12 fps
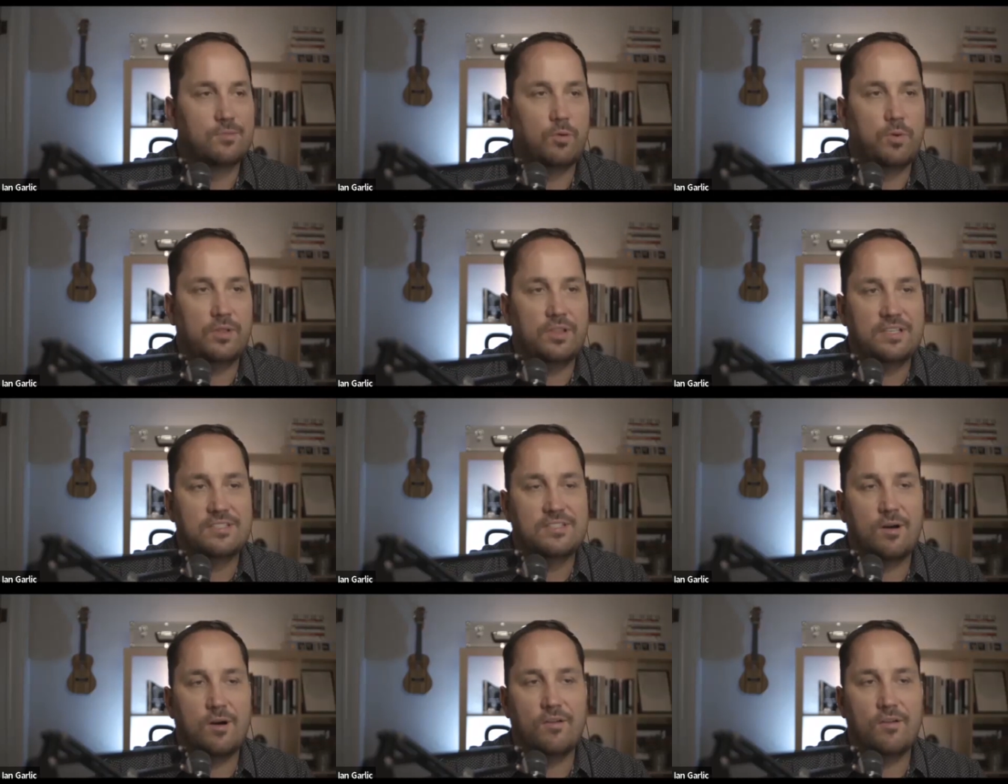We'll put links to
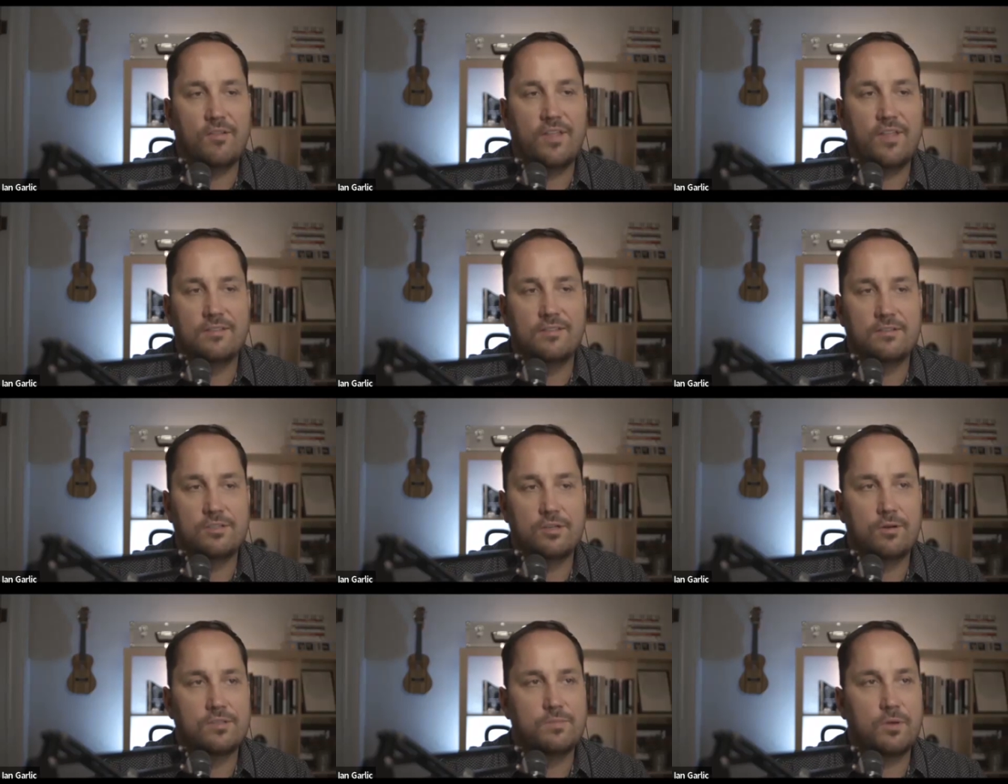all that in the show
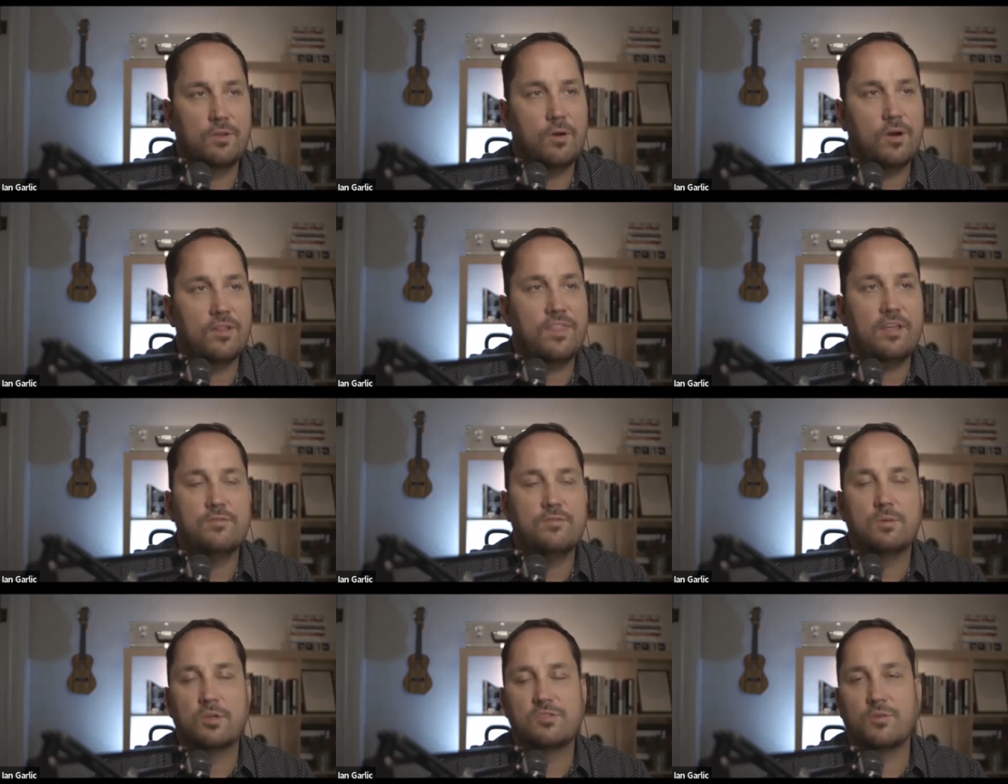notes. But Lori, thank you
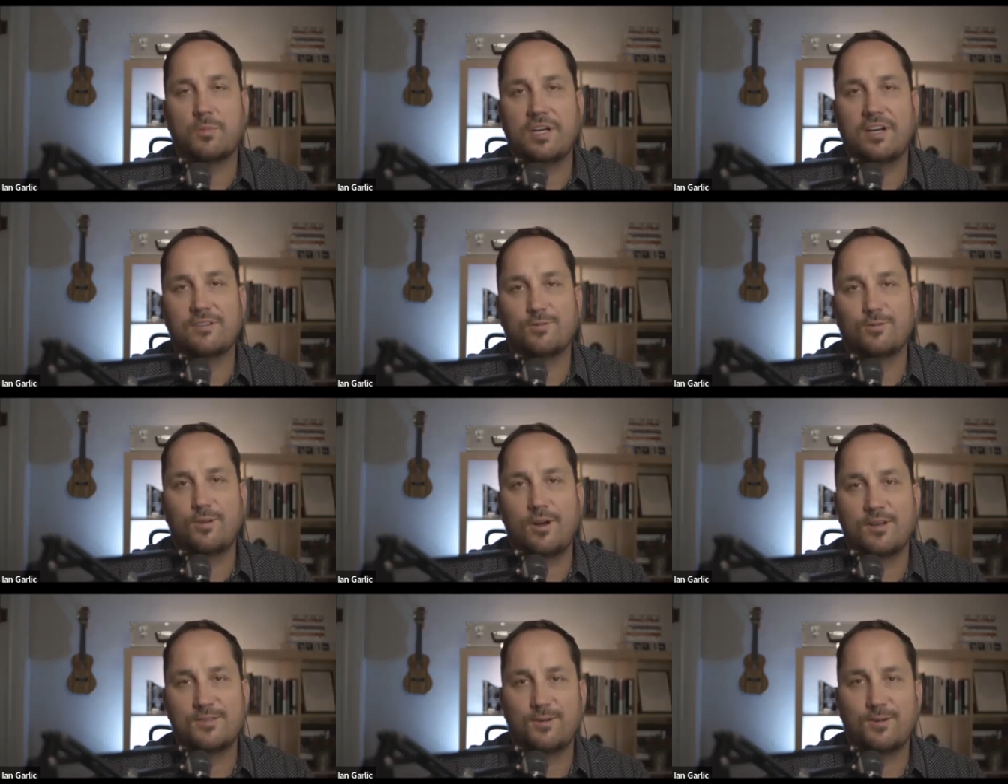so much for being on True Law
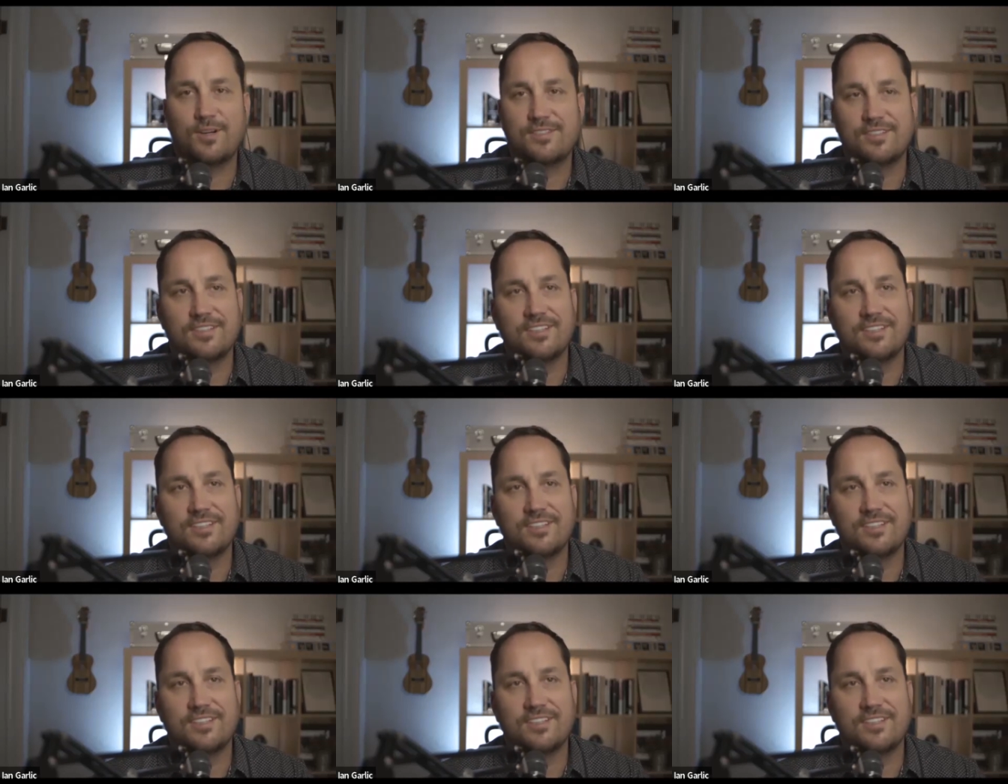Stories.